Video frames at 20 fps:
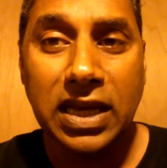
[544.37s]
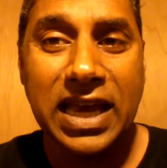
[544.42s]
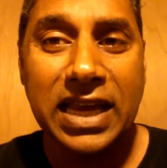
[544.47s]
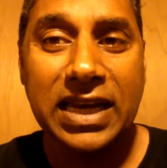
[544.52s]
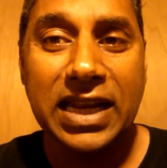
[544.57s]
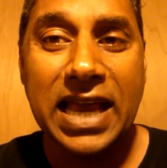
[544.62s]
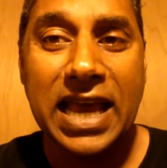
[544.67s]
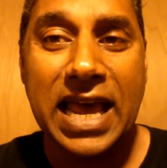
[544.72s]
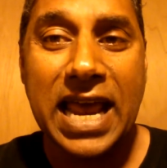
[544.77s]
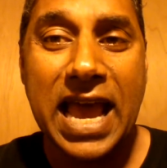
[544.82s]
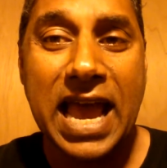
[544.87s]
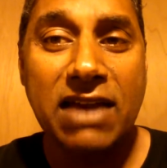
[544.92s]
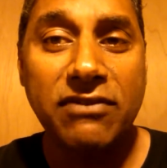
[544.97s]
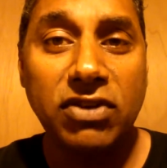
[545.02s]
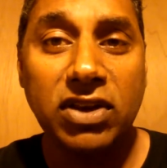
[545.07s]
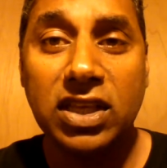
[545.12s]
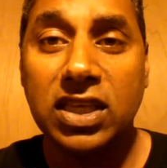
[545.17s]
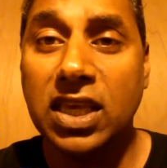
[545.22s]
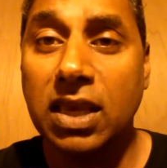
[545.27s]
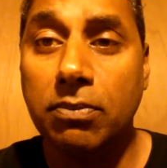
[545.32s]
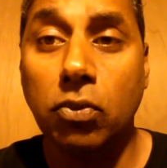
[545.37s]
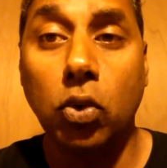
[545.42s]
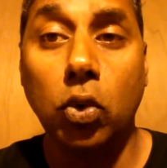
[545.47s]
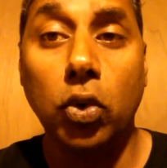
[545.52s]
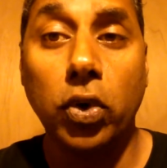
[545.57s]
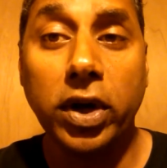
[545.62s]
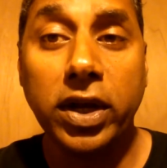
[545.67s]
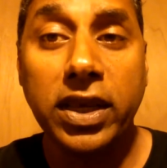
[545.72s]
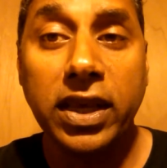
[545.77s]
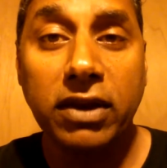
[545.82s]
and have it keep
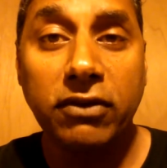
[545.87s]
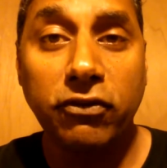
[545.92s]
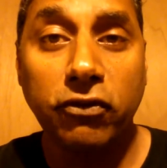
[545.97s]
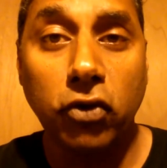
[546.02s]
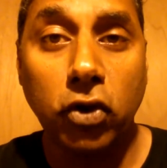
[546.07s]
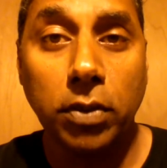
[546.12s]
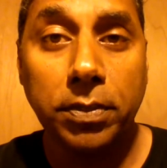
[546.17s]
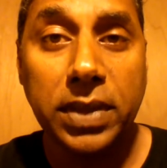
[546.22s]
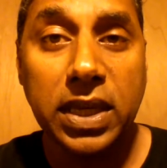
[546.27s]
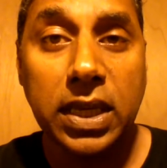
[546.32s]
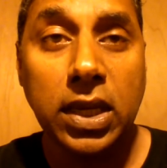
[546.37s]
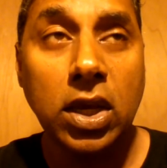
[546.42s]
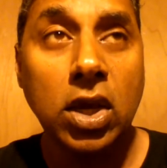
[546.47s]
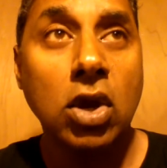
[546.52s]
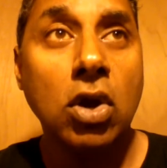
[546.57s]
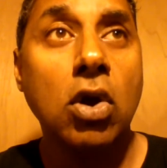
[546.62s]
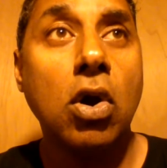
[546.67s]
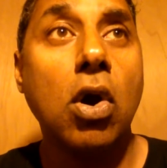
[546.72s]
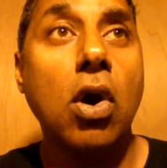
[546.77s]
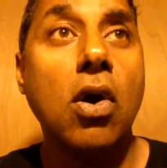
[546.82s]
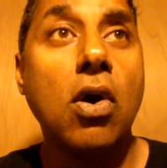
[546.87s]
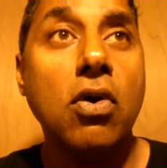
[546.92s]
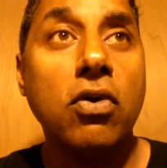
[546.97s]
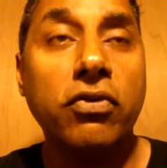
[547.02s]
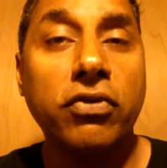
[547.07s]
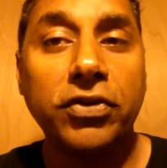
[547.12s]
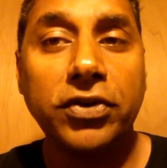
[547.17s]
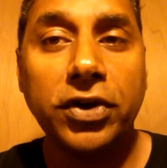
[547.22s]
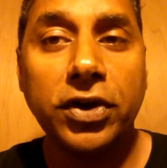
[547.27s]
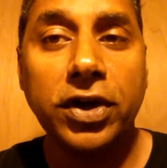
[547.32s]
working for me
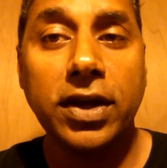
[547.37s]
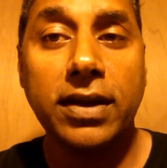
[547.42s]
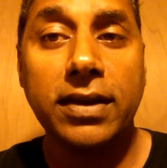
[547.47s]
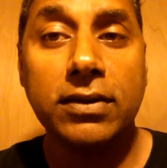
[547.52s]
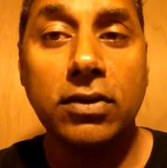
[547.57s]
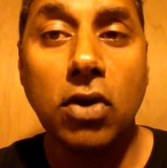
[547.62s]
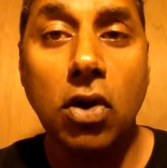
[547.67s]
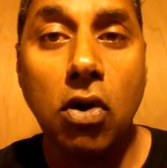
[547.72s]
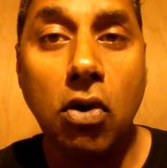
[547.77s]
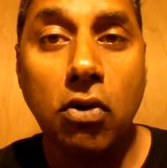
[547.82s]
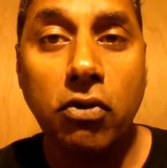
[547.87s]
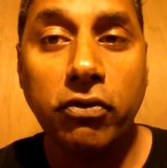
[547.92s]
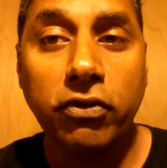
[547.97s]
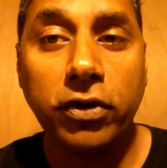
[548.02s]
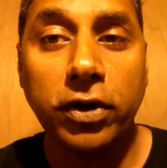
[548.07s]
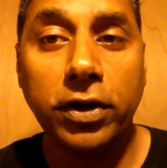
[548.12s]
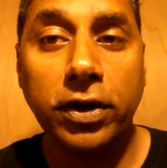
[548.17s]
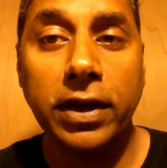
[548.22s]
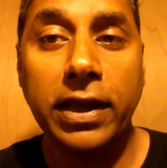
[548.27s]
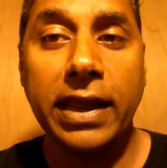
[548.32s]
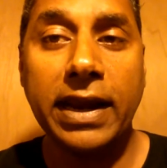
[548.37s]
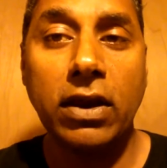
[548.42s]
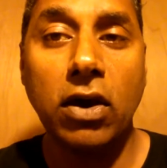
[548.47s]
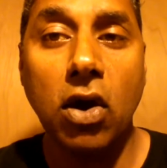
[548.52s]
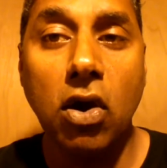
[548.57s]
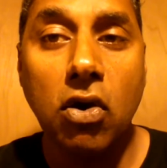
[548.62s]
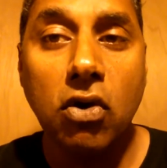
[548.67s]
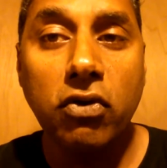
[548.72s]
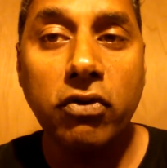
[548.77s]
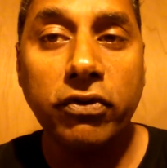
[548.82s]
over and over and
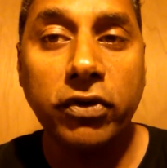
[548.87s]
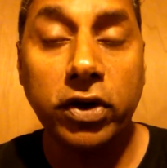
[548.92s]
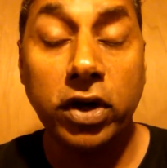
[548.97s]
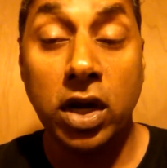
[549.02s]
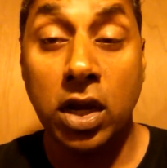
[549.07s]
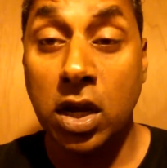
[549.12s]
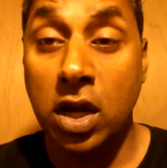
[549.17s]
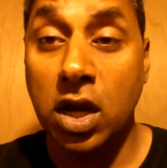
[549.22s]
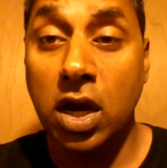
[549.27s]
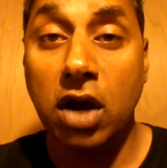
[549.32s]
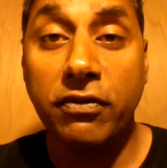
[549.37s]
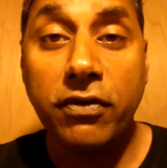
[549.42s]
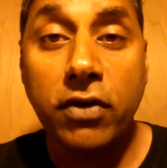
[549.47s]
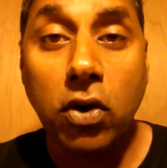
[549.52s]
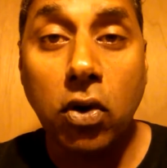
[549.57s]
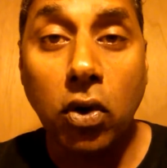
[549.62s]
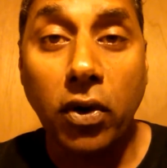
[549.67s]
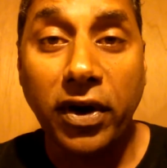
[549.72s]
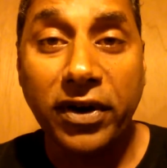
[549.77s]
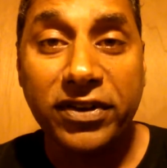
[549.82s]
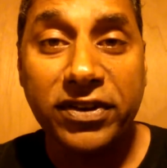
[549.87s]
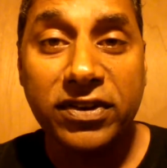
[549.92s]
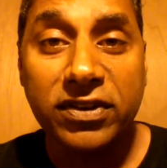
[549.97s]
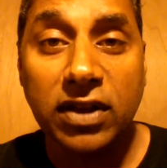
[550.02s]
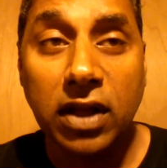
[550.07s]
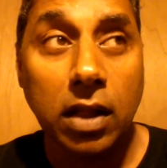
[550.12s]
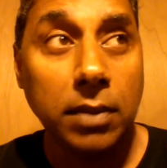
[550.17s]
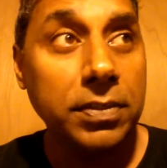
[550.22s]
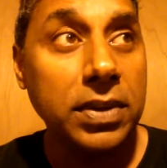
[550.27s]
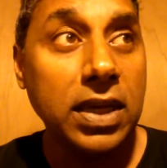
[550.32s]
over. Of course,
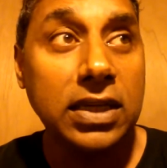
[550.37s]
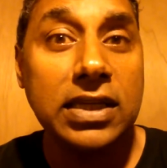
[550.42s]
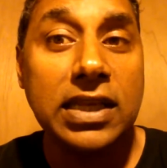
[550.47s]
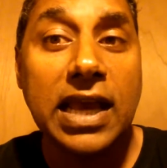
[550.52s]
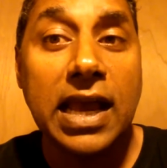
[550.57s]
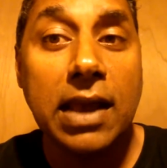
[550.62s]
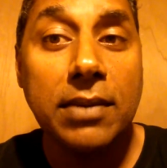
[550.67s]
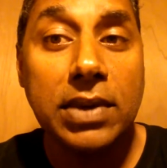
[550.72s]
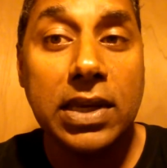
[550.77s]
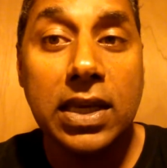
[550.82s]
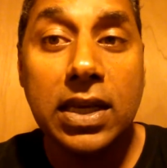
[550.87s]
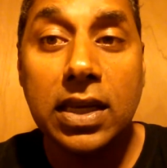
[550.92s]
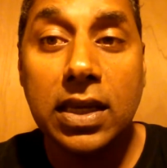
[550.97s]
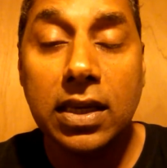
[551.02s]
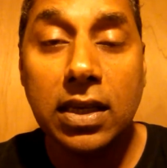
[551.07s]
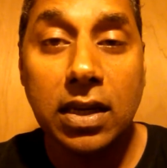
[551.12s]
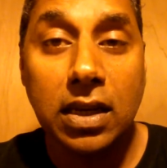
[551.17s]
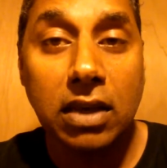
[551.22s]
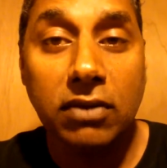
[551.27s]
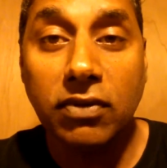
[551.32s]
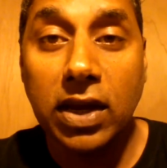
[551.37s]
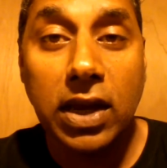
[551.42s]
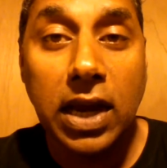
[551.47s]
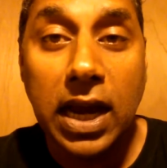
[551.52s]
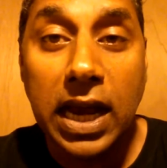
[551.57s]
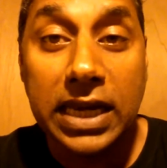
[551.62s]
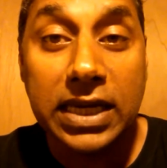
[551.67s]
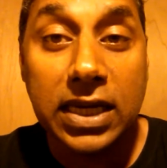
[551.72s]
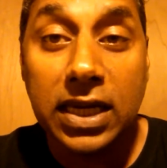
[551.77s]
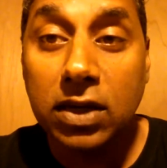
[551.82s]
I'll be a damn idiot if I,
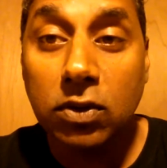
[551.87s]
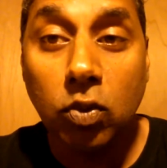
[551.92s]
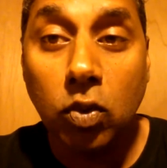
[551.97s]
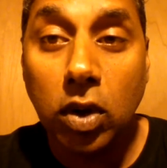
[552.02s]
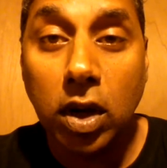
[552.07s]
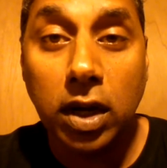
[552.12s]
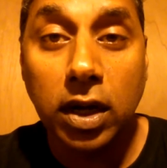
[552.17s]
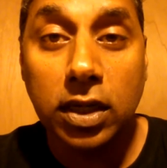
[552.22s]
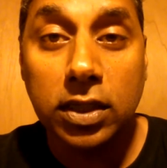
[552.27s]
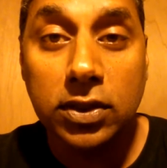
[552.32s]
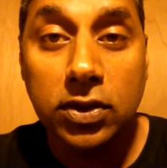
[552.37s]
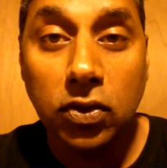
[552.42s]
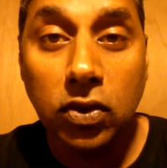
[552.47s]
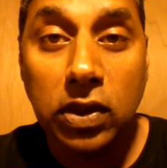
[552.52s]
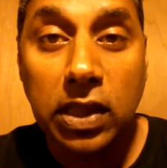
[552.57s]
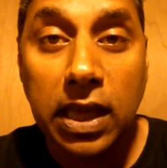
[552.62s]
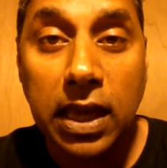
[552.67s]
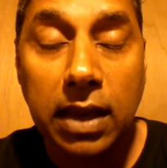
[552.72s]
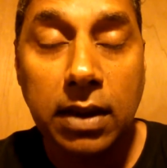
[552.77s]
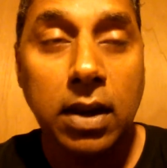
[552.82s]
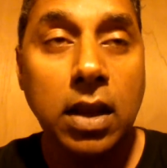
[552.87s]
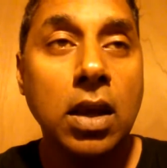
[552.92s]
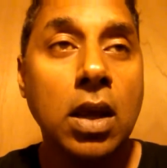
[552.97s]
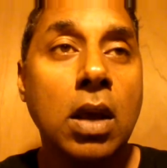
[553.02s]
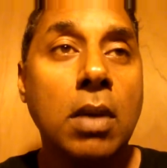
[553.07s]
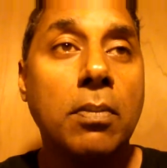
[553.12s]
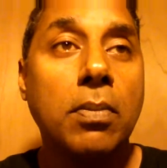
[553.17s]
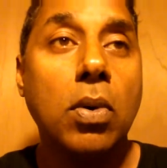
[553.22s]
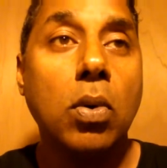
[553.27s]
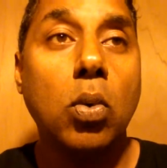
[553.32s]
I didn't want to do that.
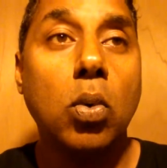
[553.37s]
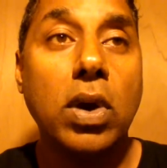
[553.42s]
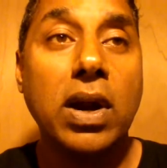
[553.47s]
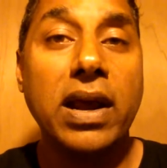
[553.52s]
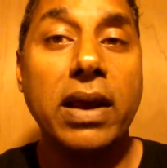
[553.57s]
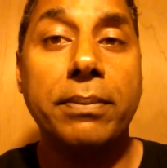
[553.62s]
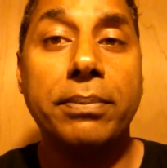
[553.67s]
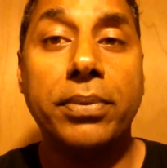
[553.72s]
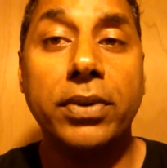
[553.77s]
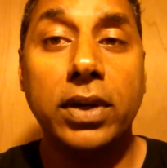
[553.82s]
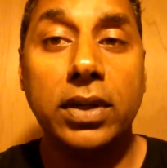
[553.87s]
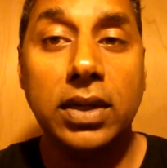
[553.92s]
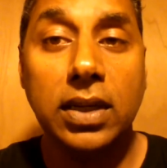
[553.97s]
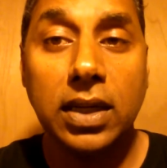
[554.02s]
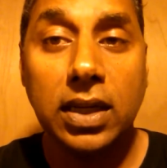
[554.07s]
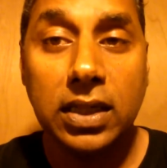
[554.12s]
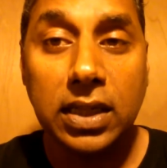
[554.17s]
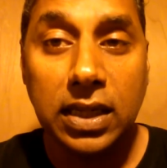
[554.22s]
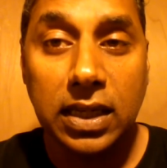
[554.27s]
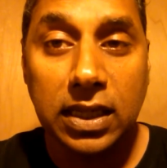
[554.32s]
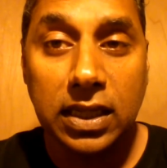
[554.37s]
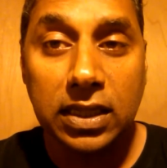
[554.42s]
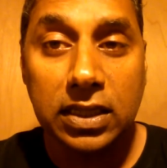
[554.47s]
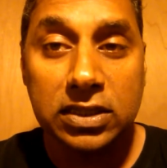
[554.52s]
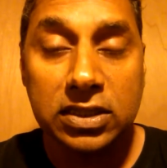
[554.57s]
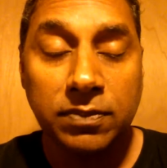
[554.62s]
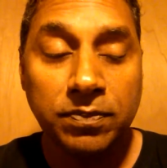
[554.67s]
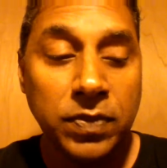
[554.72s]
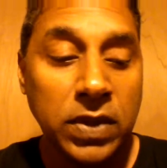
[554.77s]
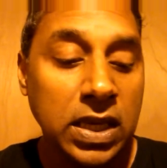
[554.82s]
But what I predict
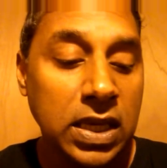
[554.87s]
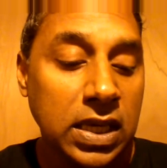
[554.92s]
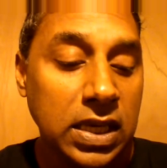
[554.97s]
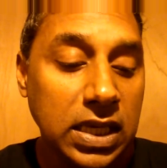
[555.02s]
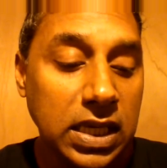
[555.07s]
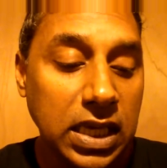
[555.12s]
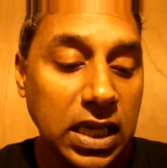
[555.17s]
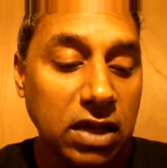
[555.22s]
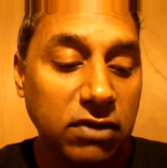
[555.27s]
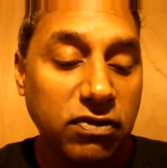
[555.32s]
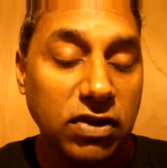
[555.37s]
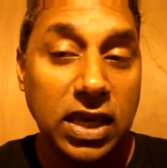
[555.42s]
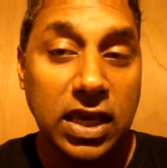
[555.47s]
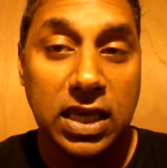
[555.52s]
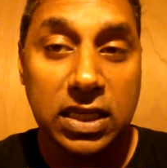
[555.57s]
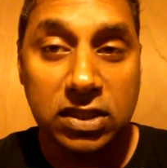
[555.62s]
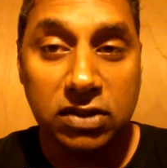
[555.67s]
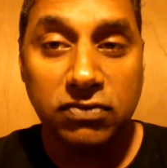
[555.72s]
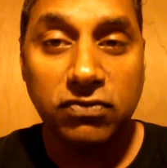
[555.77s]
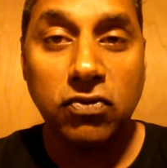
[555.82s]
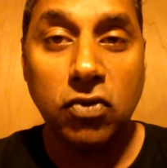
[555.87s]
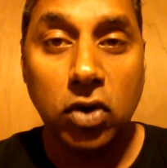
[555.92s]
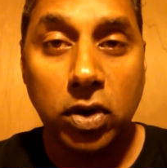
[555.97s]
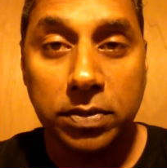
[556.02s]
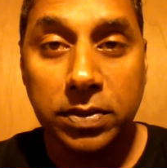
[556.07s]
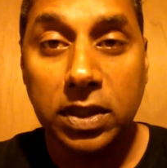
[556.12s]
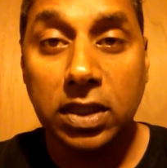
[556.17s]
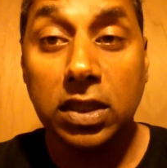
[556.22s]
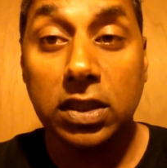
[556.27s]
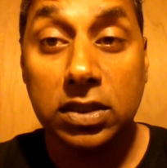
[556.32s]
is if his
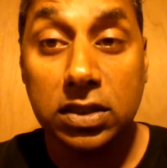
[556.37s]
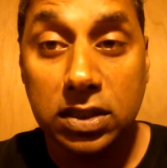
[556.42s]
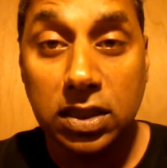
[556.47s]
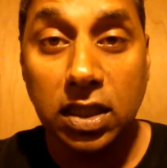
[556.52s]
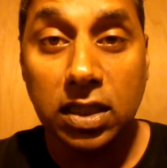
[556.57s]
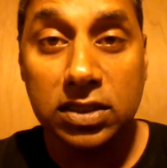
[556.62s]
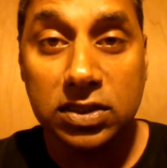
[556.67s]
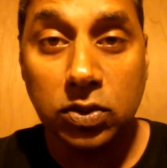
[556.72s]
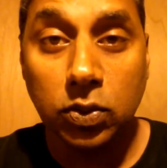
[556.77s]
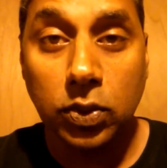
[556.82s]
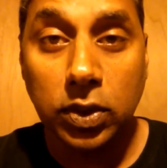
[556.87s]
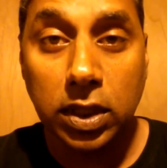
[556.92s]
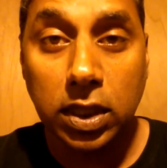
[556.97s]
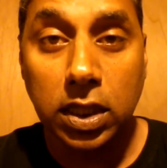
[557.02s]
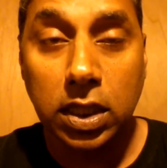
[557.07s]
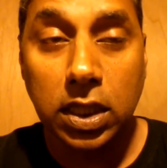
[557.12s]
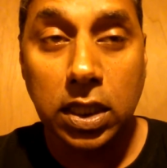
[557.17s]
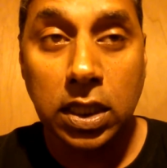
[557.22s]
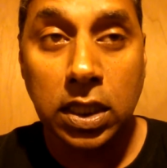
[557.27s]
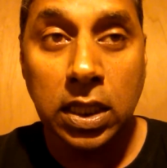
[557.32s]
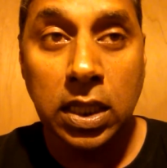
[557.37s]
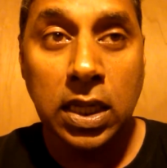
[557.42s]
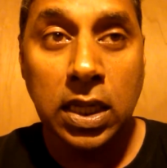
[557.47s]
formula does work,